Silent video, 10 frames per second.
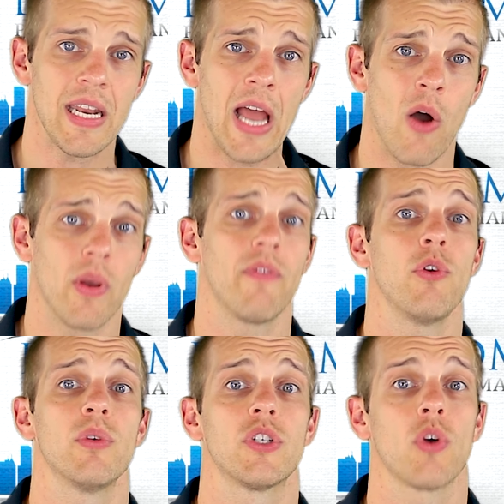Now, if
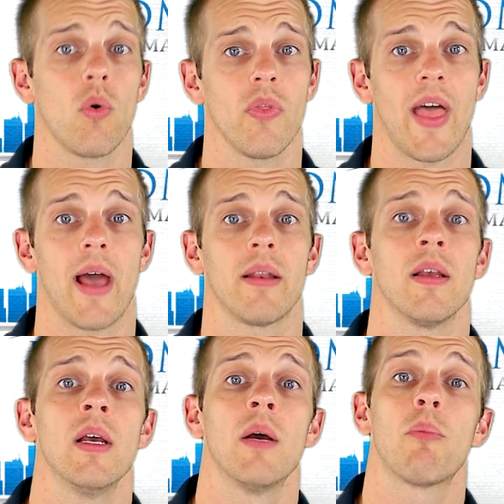you sold that
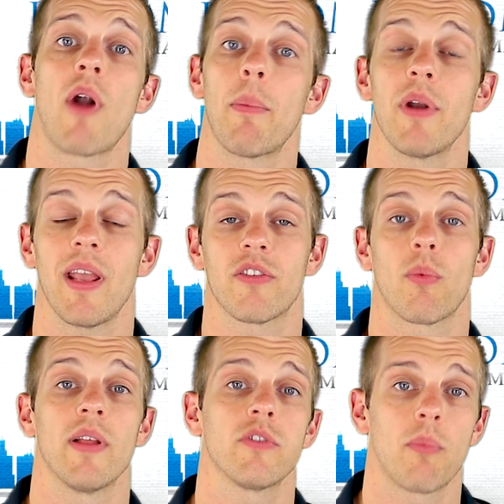property as a
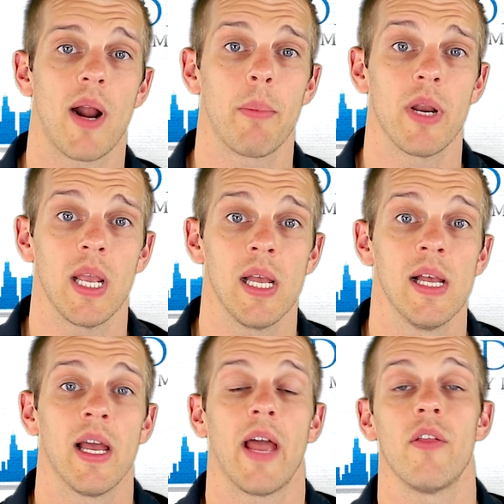rental property
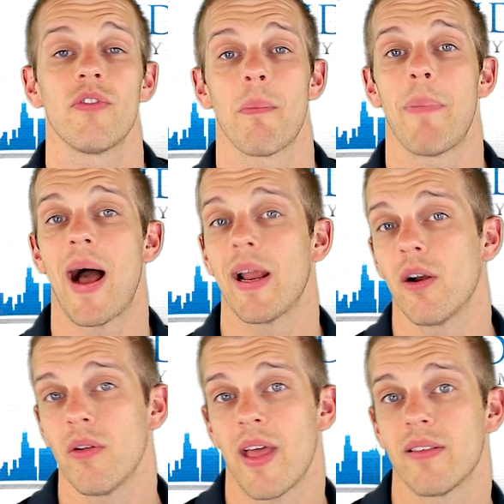and there's a
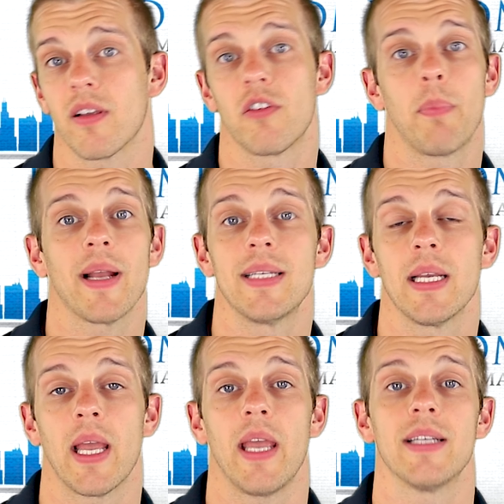buyer that's
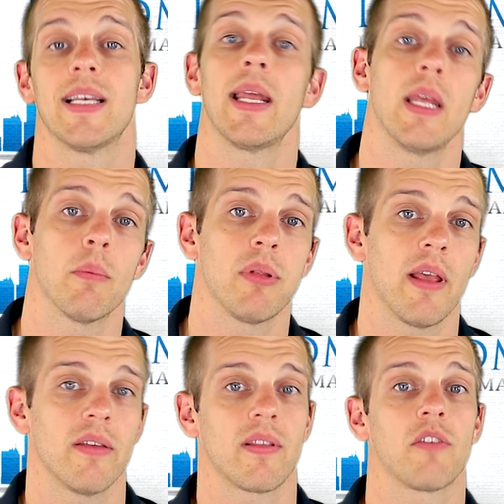expecting a tenant in
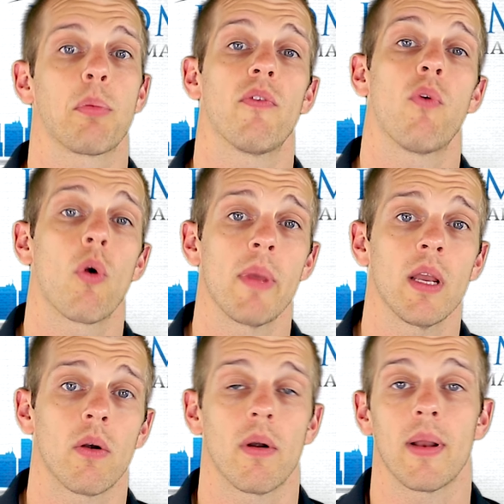place that's
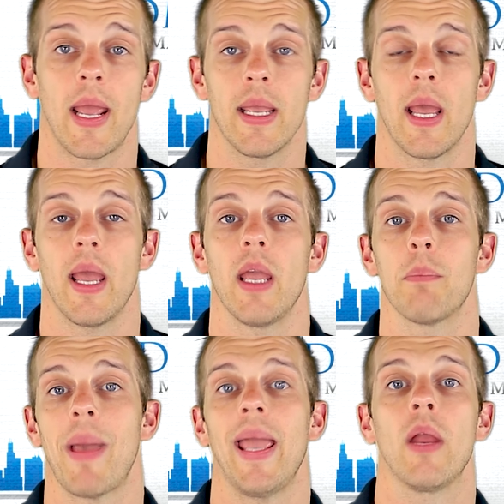performing, or
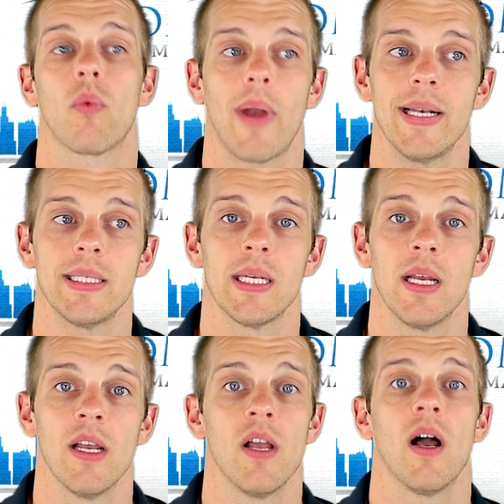AKA paying rent,
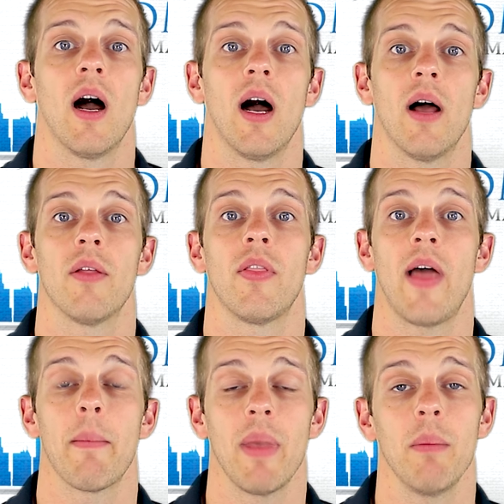
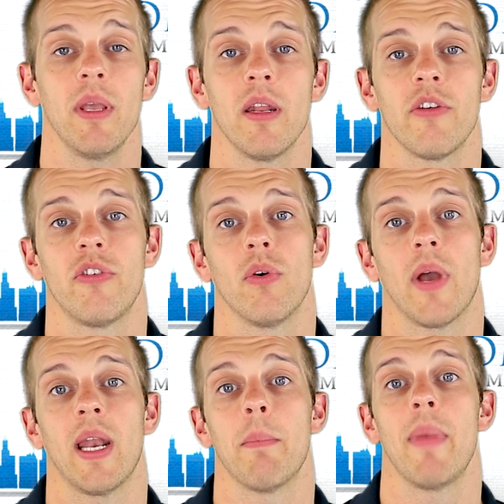that may be an issue
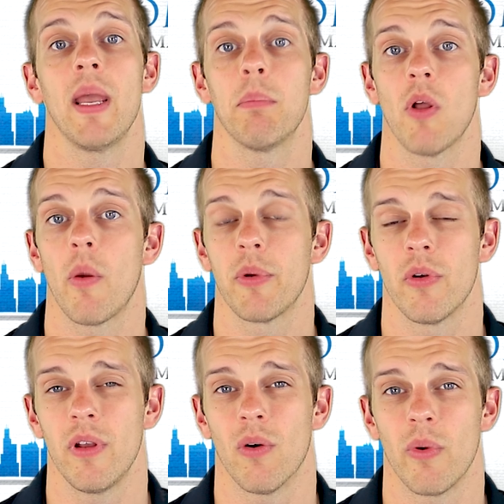and it may blow up
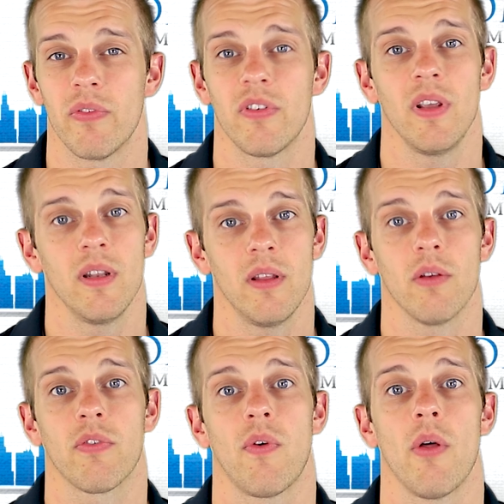your deal. We've seen
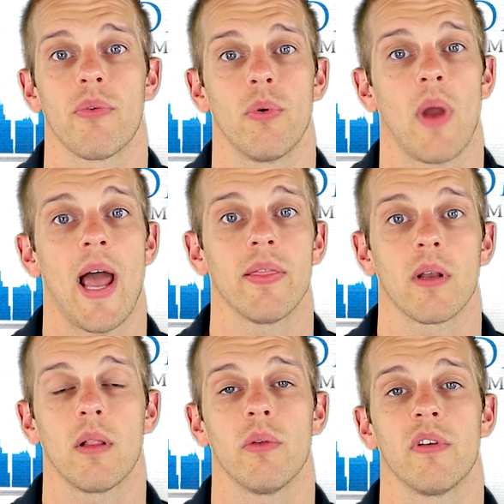deals fall through at
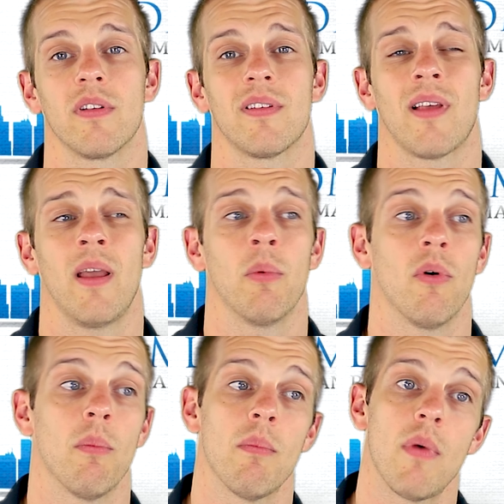the closing
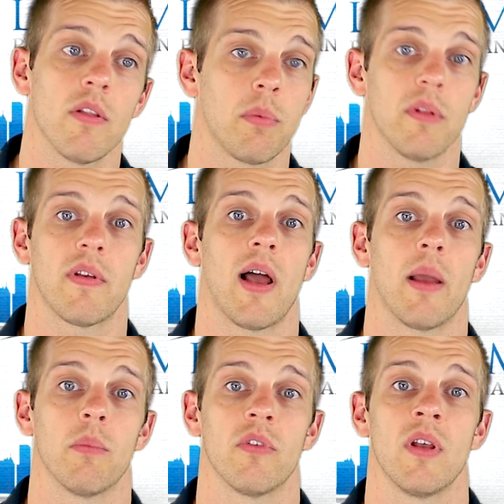table multiple
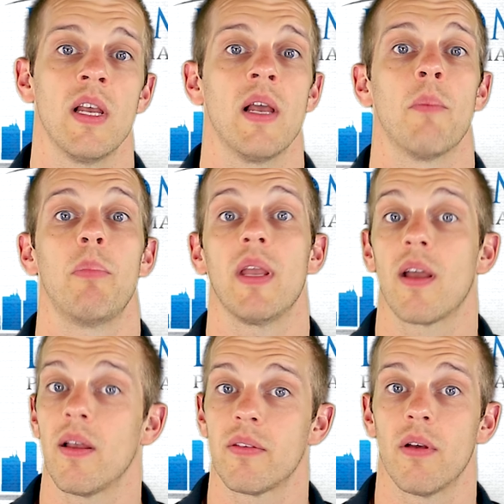times
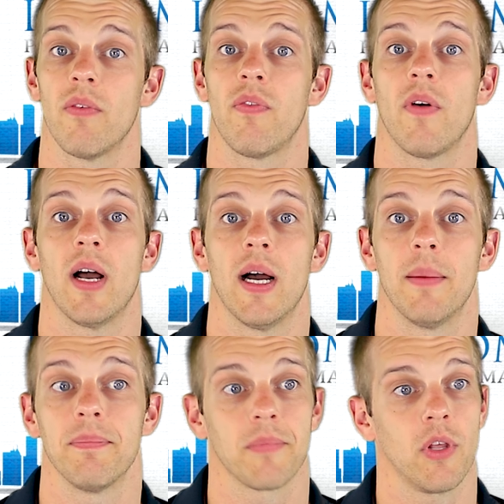because of,
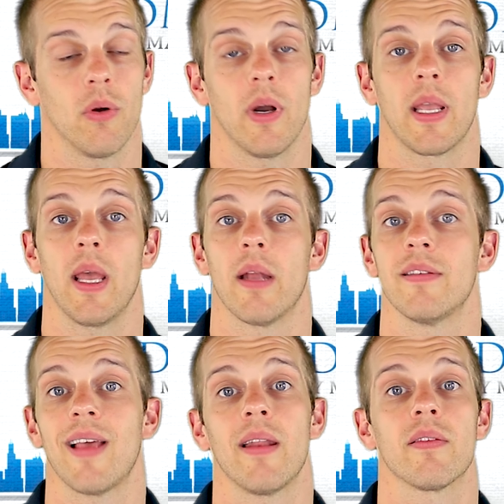
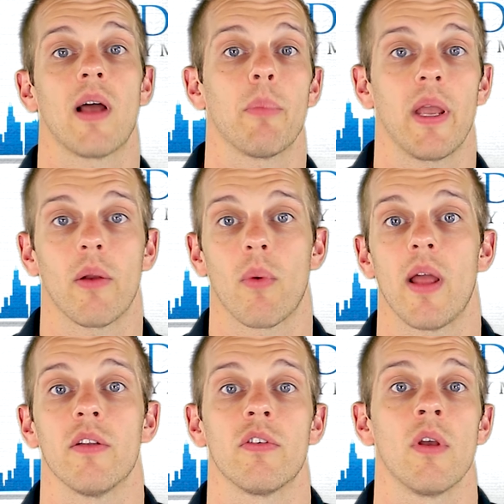again, tenants not paying
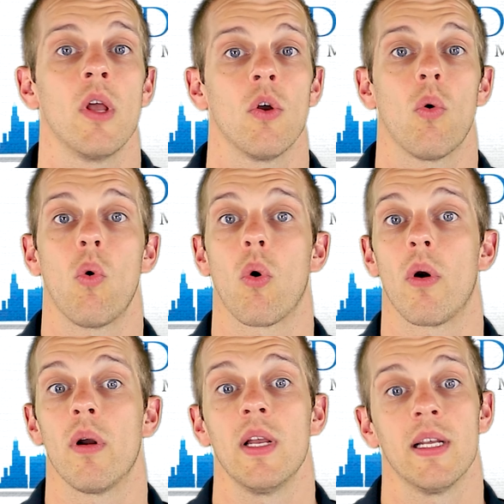rent,
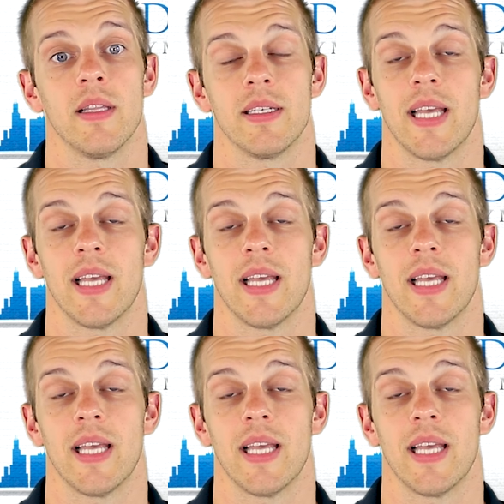or the